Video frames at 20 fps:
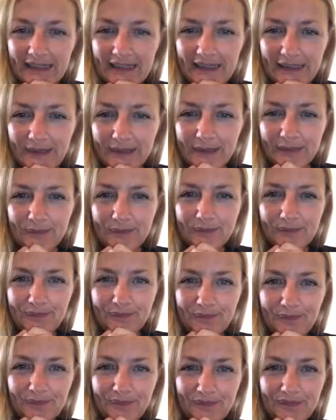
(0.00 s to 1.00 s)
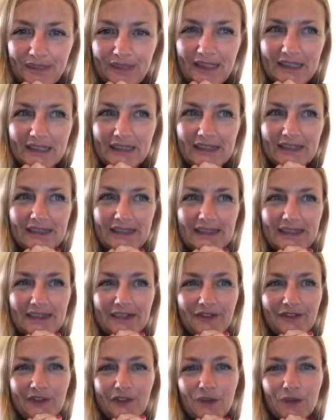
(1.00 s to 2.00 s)
Um, it's a
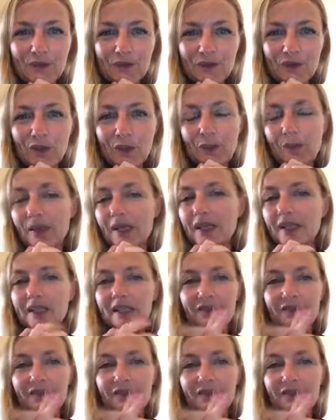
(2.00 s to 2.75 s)
difficult topic,